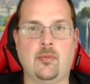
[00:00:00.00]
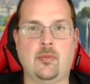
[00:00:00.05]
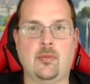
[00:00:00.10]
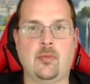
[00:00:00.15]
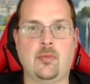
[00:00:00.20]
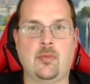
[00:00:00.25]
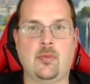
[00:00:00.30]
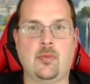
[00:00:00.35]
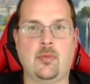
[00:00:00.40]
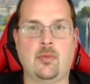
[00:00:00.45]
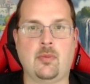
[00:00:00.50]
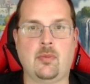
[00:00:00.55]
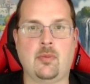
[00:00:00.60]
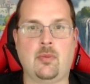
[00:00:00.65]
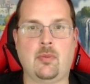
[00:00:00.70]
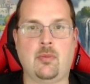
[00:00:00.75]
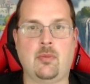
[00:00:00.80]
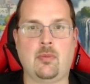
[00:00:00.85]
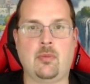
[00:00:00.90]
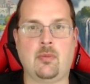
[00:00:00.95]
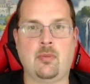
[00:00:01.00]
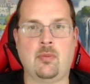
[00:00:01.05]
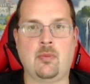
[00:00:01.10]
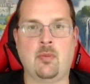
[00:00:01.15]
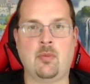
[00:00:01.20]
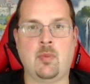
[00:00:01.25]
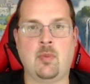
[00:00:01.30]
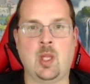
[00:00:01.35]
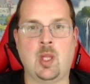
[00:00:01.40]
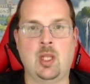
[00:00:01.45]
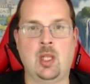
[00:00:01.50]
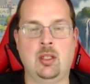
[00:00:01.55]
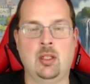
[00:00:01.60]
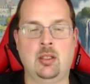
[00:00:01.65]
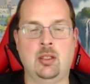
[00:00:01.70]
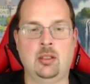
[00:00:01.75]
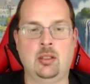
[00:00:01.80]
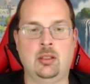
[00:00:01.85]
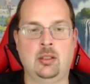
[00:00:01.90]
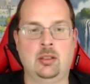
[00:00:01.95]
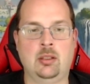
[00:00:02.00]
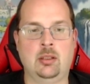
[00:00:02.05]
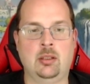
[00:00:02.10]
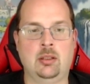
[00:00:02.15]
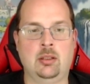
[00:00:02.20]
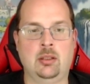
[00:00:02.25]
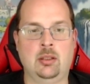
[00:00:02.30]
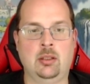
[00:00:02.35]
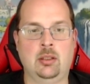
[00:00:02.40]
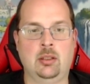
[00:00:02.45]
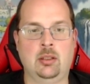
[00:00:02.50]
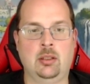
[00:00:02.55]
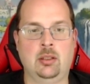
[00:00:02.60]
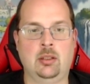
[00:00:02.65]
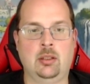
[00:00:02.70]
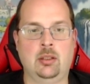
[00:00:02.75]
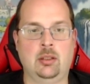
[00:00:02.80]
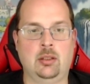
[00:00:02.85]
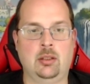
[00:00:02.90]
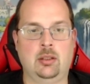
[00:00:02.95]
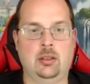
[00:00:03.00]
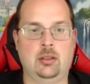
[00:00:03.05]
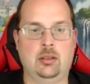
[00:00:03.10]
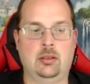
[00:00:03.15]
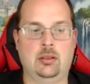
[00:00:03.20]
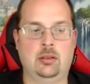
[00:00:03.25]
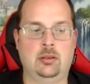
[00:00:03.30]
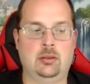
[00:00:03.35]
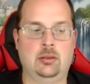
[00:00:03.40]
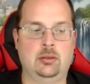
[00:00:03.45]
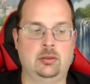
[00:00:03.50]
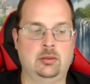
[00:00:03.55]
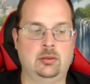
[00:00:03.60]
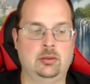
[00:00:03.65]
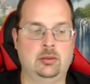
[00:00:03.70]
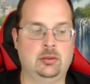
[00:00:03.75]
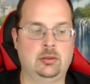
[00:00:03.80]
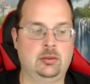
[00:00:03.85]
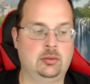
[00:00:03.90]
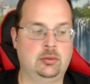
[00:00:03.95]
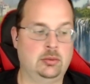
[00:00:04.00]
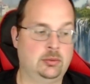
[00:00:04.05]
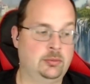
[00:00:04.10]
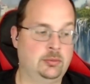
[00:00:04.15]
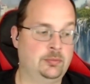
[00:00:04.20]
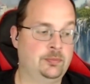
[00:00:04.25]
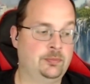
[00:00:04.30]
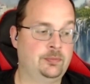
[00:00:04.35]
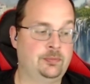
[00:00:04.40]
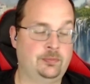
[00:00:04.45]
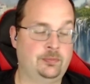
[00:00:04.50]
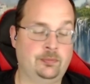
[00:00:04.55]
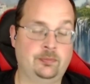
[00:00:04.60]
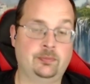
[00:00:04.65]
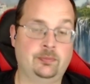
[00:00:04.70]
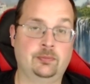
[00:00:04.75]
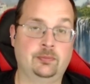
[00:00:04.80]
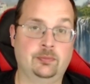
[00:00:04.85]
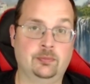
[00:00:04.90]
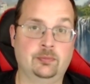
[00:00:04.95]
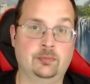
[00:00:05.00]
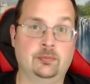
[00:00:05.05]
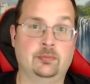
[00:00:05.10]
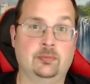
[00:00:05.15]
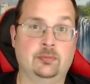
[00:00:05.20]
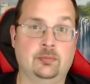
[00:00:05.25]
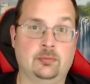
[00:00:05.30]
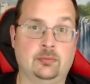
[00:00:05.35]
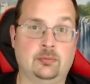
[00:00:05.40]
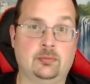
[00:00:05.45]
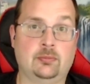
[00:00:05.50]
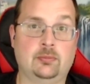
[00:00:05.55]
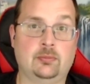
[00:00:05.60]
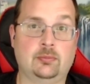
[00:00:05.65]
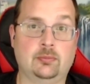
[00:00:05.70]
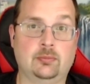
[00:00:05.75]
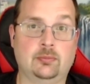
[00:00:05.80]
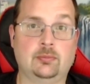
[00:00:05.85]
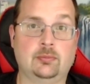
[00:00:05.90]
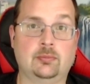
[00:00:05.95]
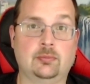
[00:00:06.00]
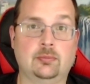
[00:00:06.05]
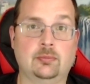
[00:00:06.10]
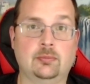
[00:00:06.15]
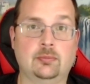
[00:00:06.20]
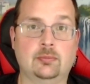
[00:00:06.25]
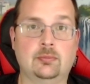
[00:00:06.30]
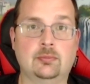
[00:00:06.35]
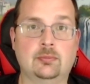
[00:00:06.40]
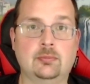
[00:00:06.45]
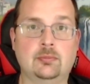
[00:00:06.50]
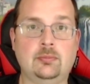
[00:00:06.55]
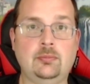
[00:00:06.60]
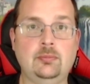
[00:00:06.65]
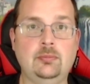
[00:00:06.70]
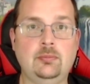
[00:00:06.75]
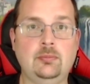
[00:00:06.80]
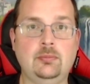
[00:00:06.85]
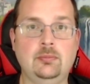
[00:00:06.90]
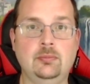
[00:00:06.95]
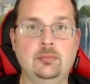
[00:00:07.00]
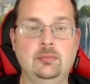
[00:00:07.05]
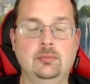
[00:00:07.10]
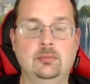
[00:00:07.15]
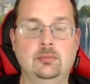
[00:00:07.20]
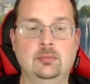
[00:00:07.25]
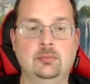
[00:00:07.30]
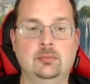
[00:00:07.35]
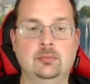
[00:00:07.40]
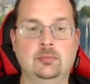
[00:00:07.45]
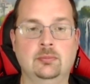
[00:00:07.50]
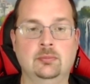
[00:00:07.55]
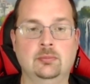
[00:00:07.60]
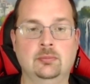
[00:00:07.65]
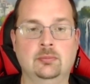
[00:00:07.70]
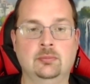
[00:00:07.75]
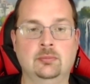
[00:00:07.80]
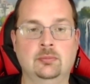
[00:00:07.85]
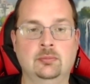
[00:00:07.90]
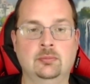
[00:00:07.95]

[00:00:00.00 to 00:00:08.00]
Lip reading: No words are spoken by the person on screen.